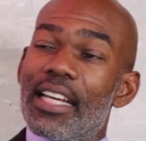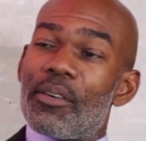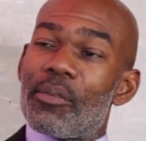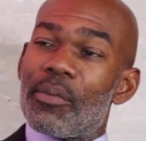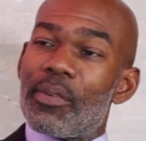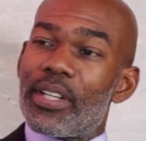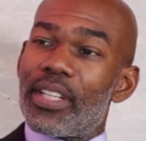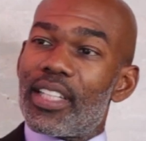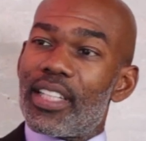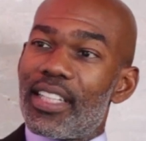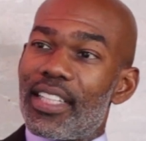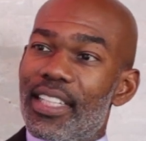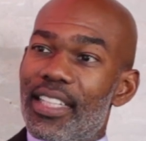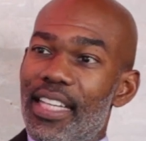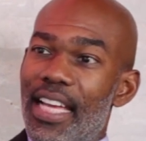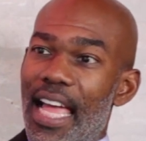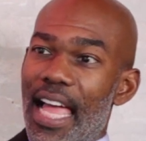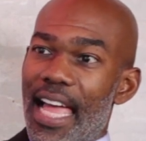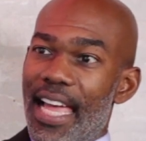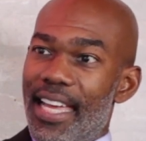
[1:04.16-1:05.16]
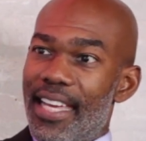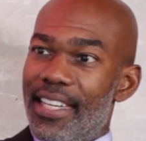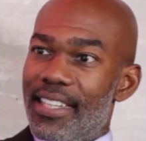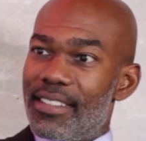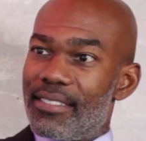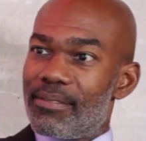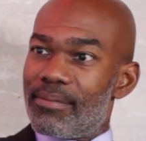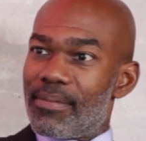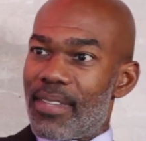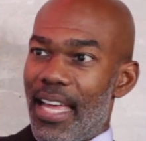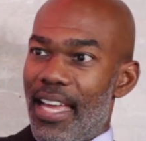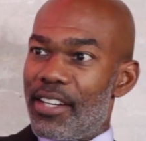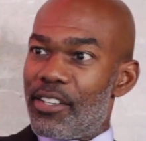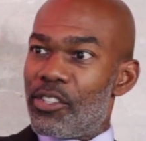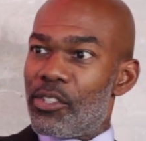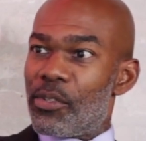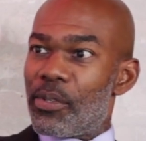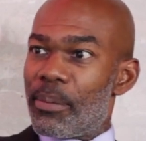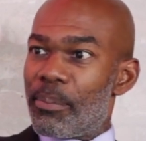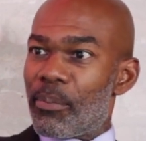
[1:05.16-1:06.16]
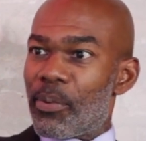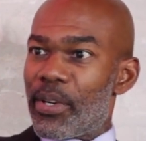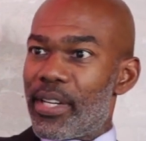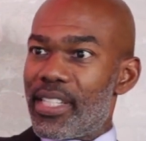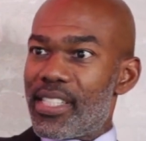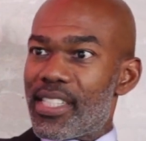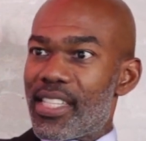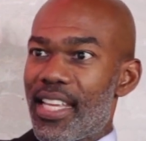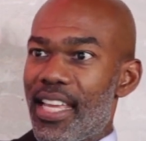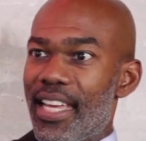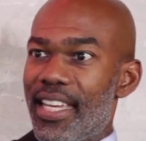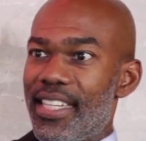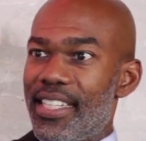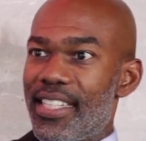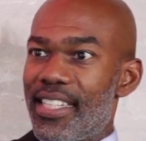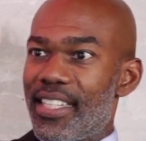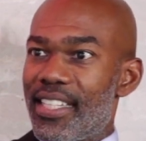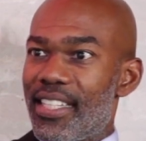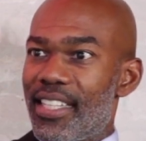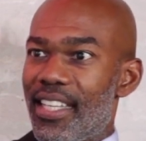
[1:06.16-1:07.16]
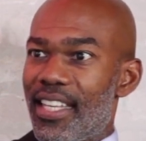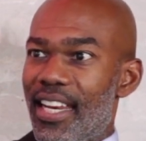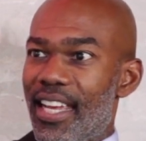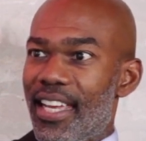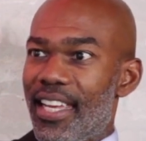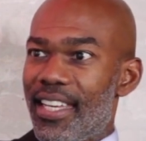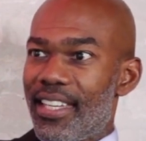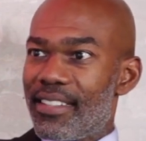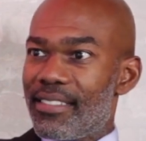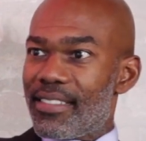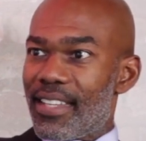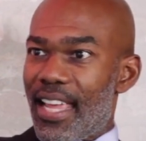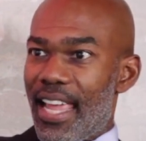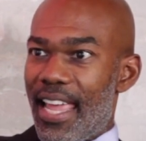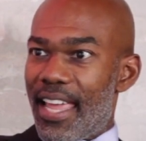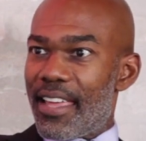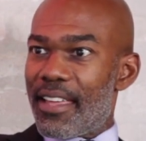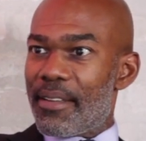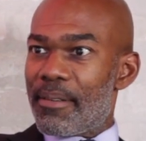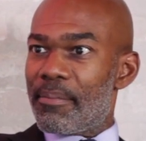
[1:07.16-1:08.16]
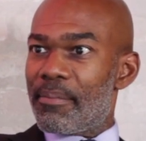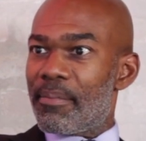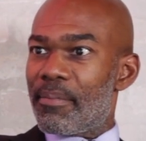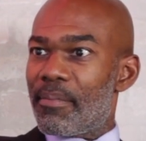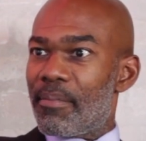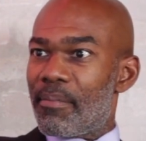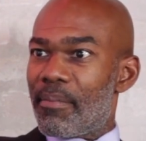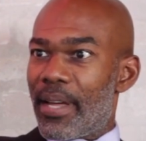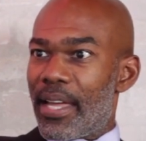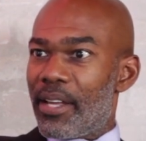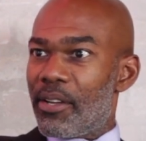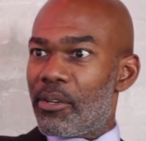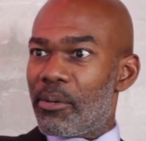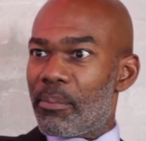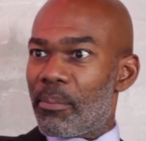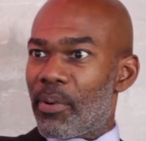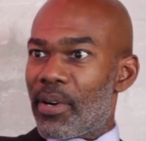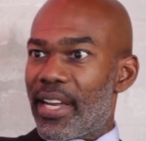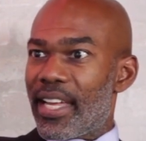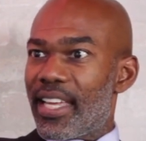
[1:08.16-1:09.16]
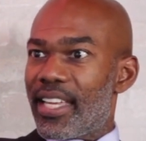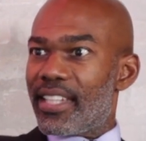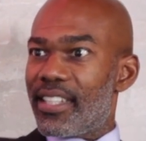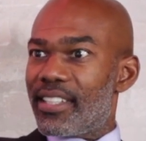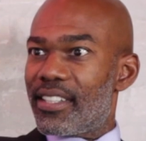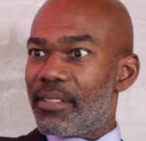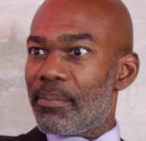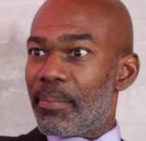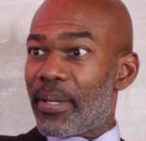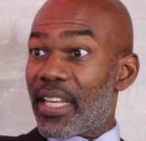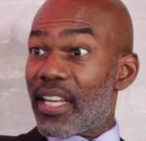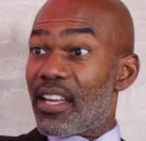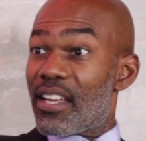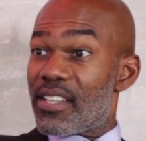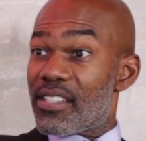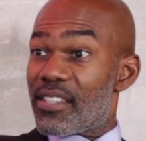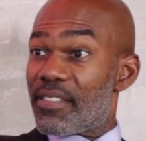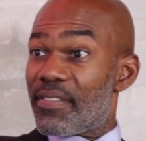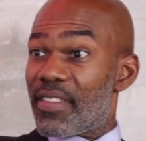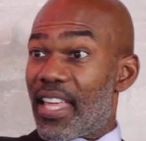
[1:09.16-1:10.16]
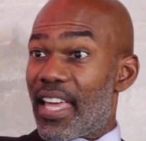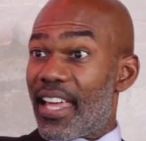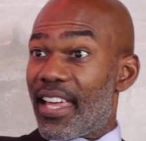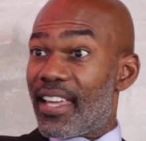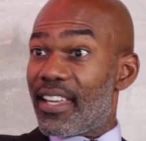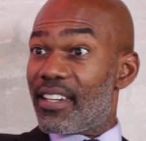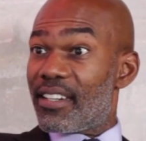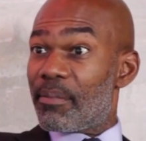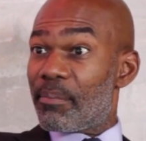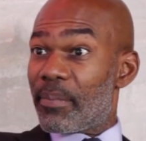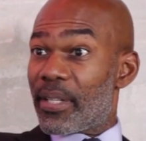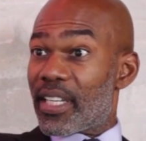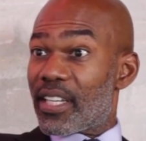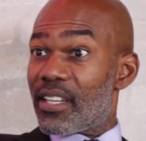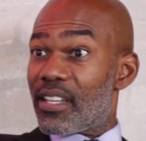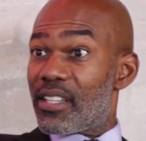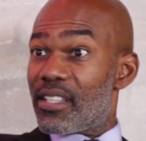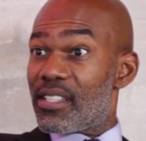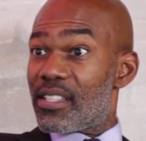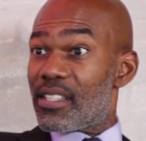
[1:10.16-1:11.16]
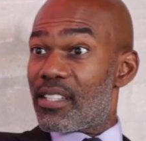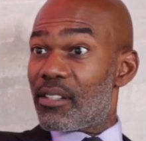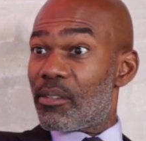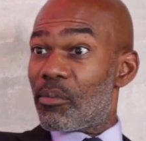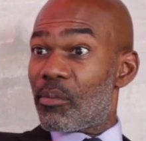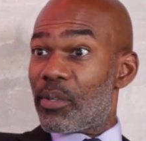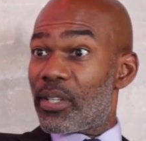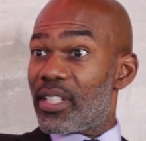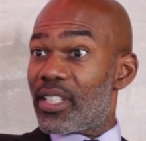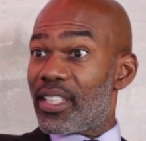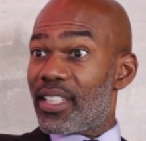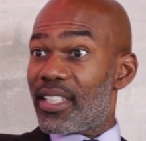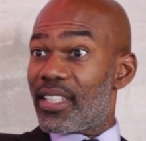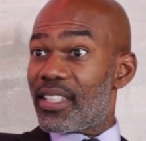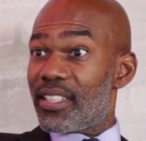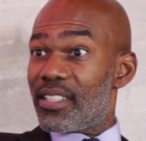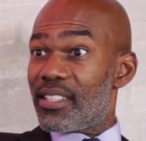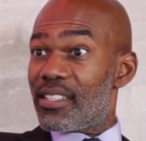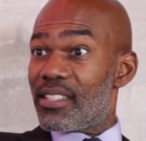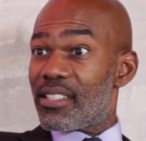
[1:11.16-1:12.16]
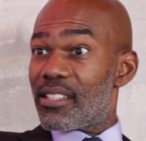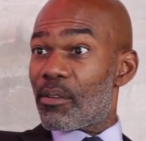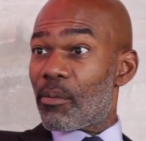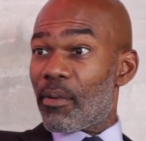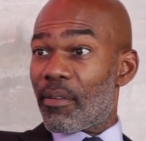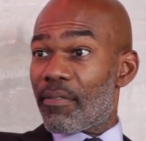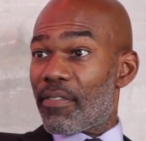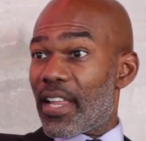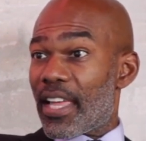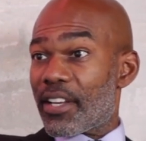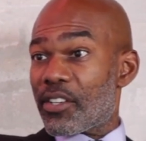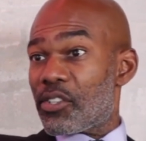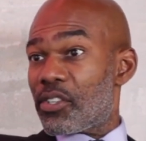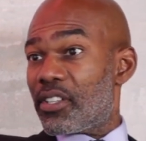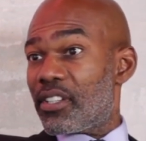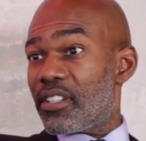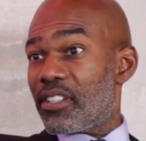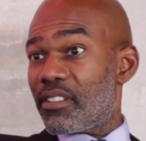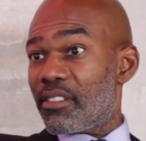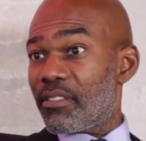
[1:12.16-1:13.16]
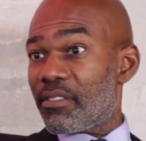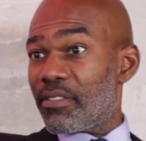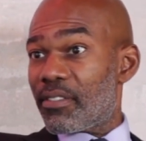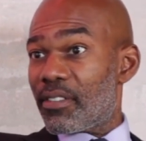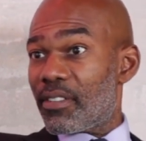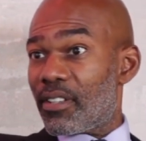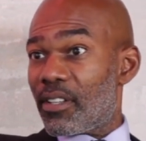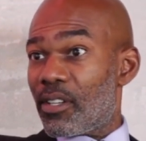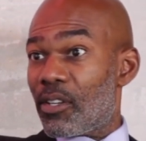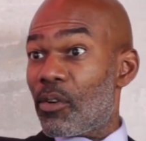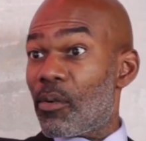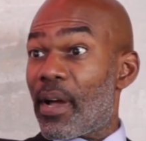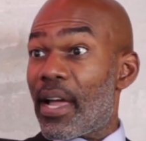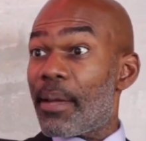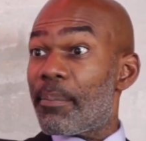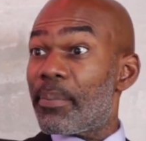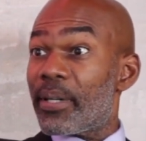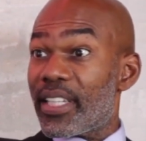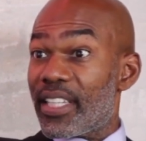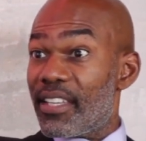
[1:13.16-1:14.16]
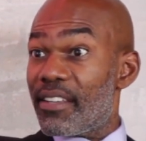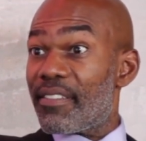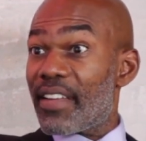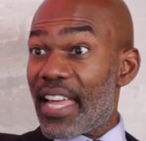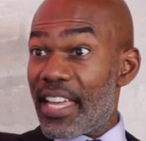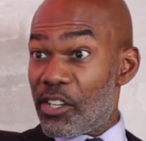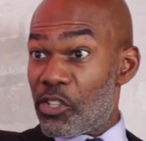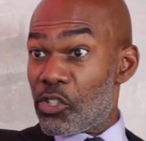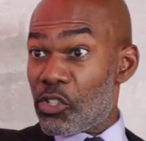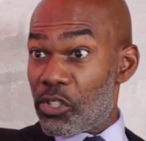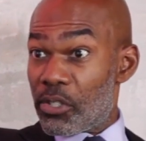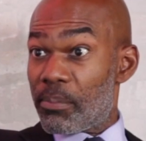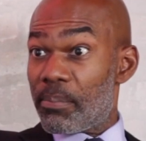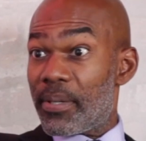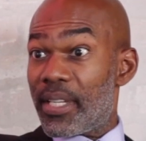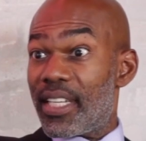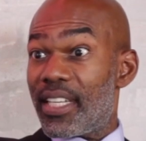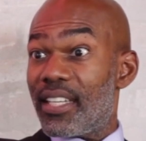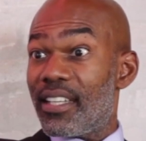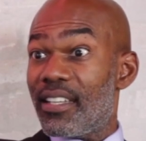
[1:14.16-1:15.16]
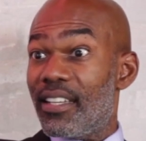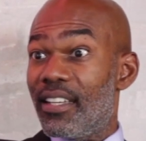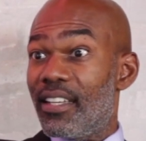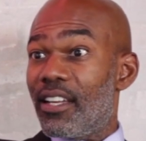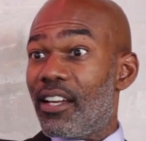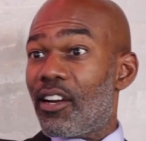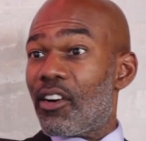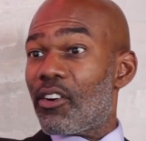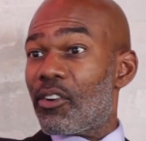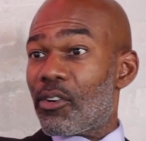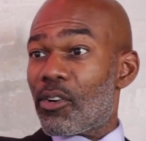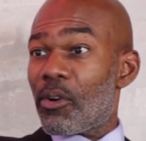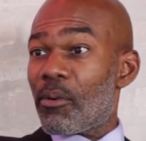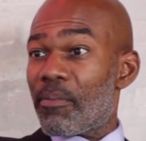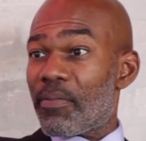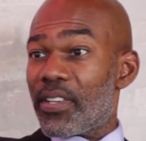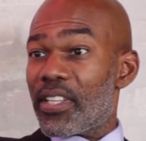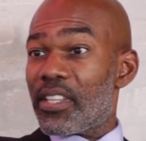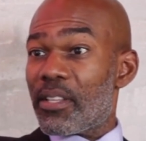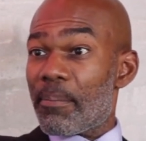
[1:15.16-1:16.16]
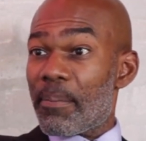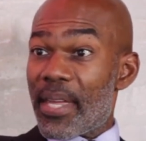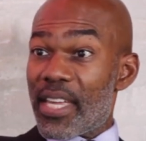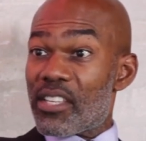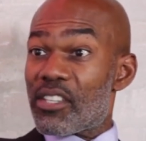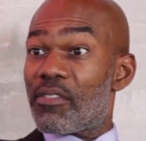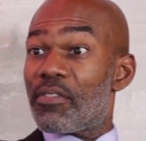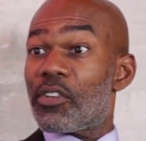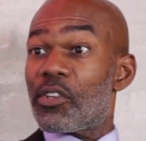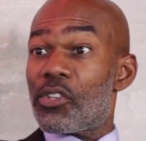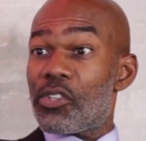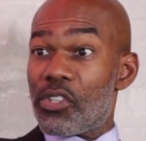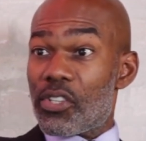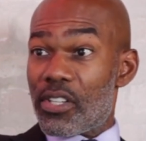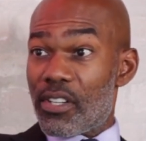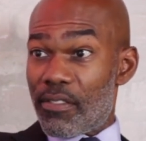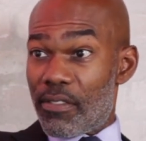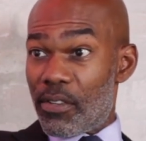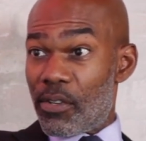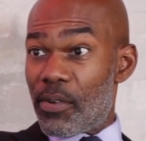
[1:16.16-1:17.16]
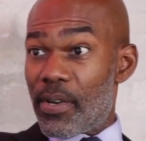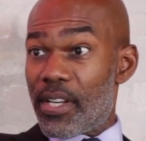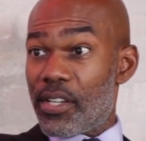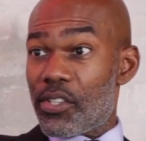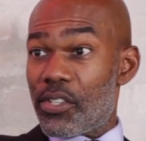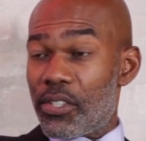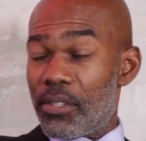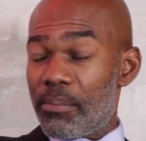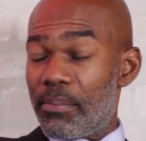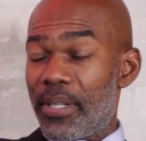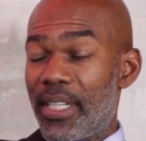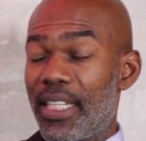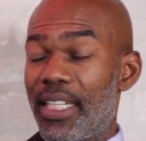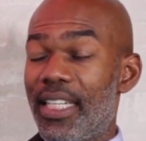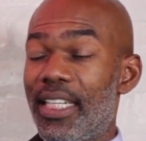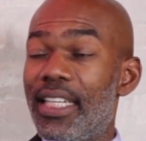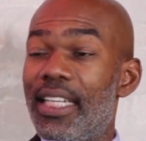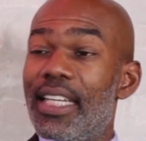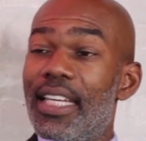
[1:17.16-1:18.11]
really, I do embrace the idea that I am my own brand, and because of that, and because it really is a reflection of who I believe I should be, or hopefully the best version of who I should be,